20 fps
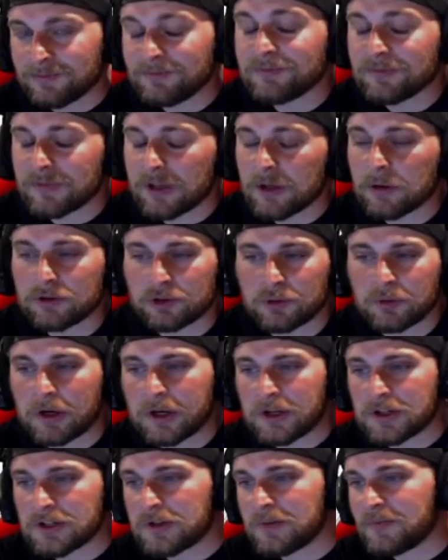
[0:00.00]
It will
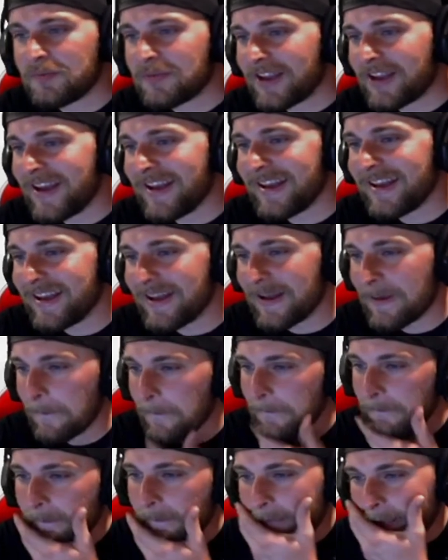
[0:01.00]
surprise you.
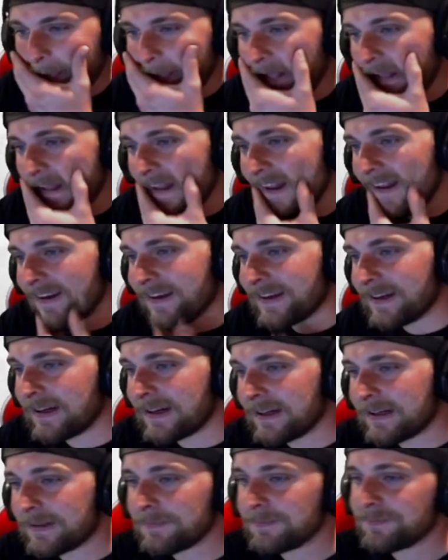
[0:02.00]
And
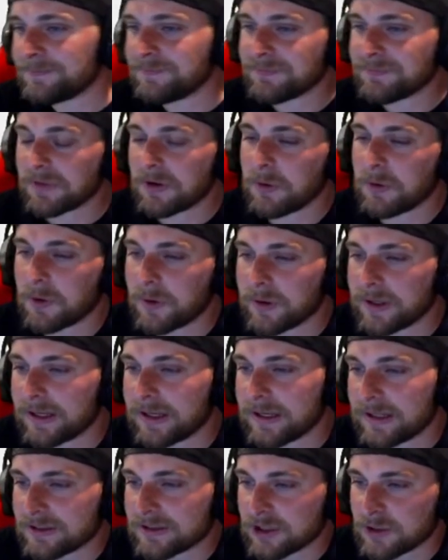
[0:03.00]
where are we
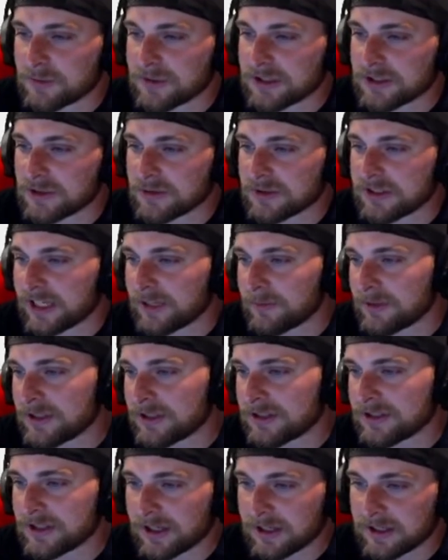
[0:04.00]
at? So potential
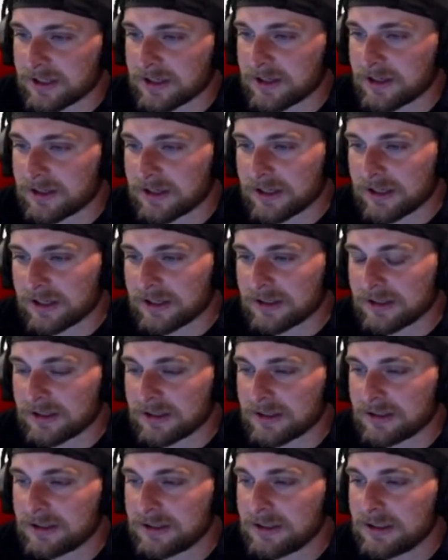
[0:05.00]
damage, yada yada
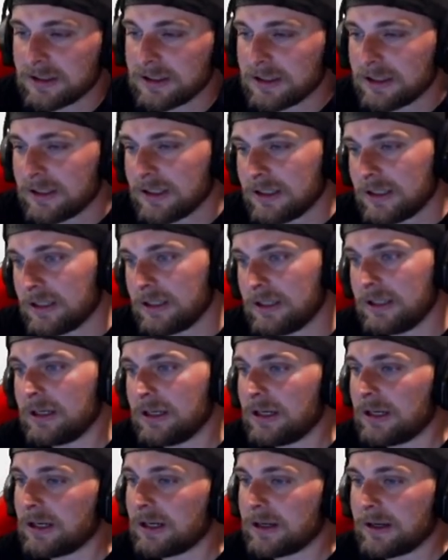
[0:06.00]
yada.
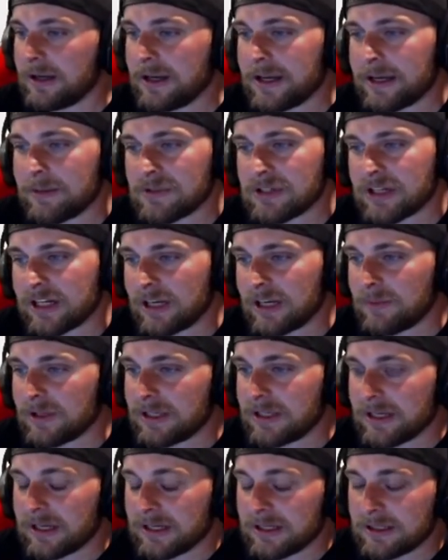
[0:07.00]
Aim time,
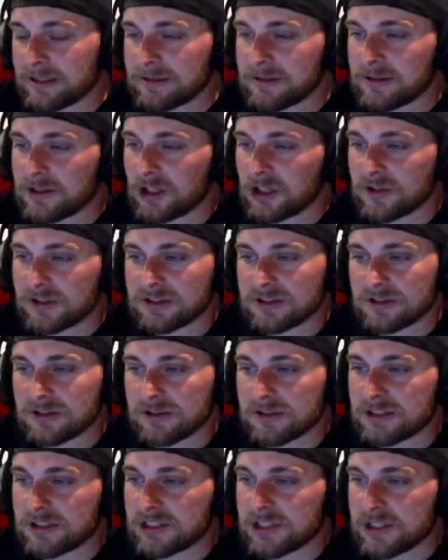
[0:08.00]
again, going
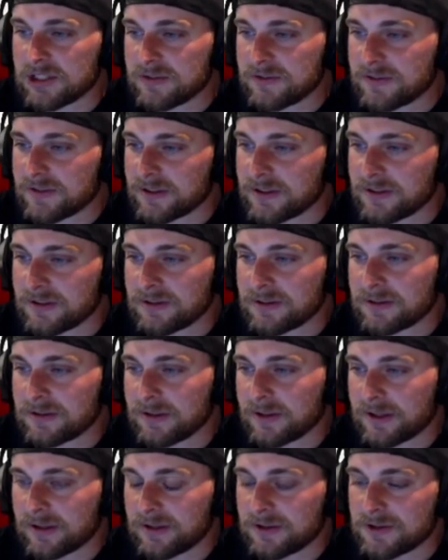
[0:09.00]
to the Chieftain,
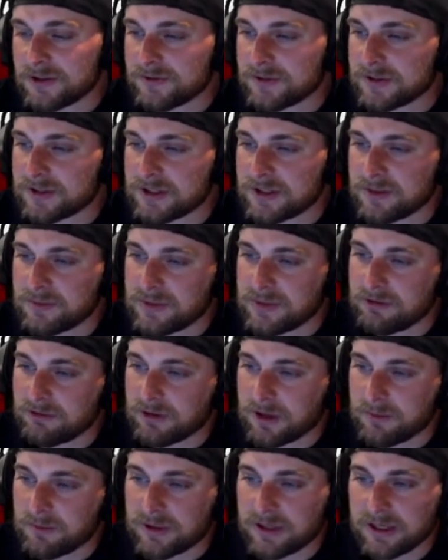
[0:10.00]
and 215B
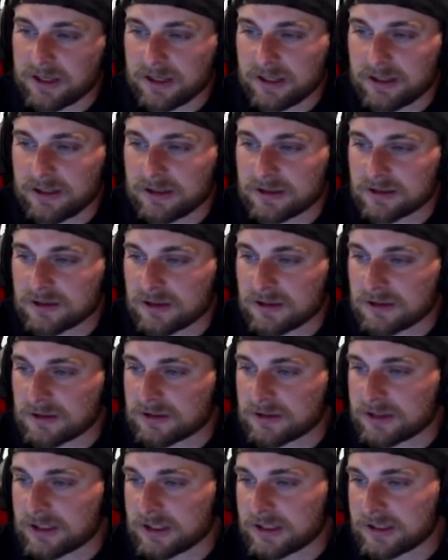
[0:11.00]
right behind as a
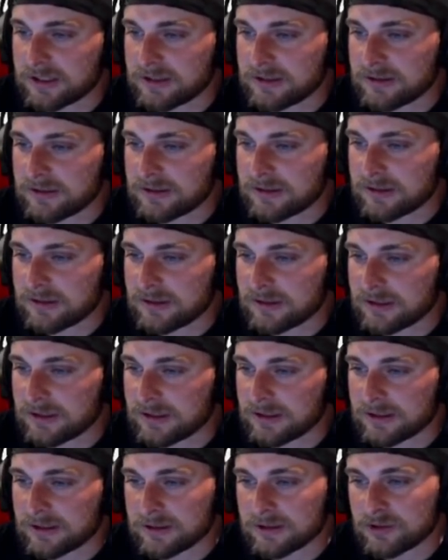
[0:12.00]
close second.
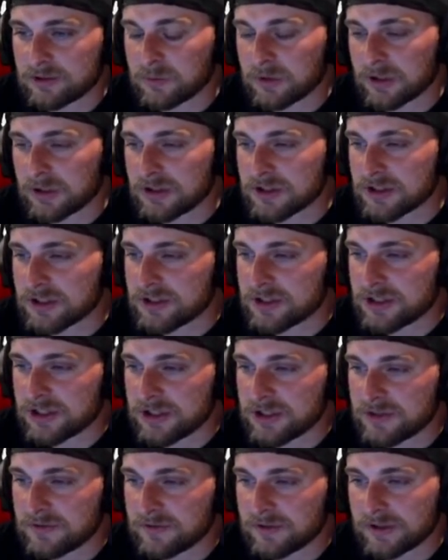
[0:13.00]
Dispersion,
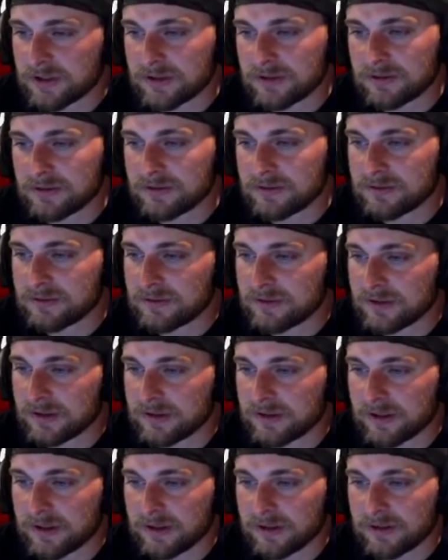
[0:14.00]
Chieftain,
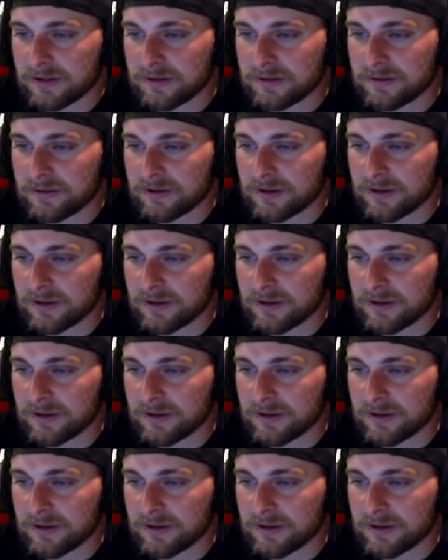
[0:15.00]
and then,